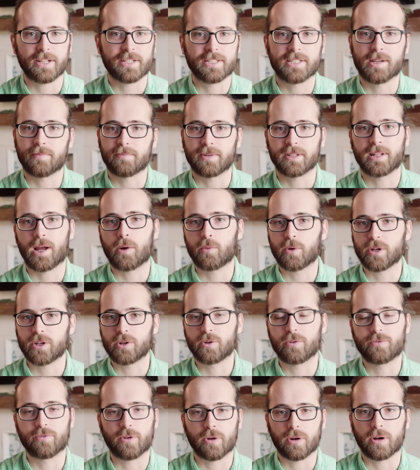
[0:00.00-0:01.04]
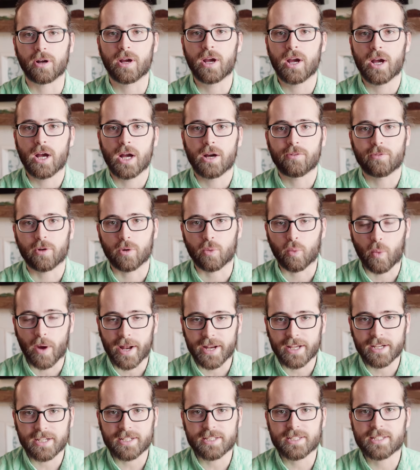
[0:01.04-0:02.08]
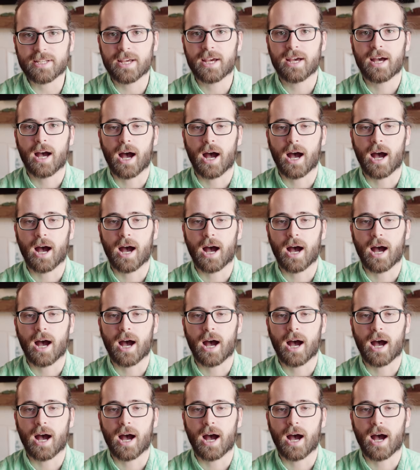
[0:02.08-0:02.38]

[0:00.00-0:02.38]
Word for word: It's something that we do for, for weddings,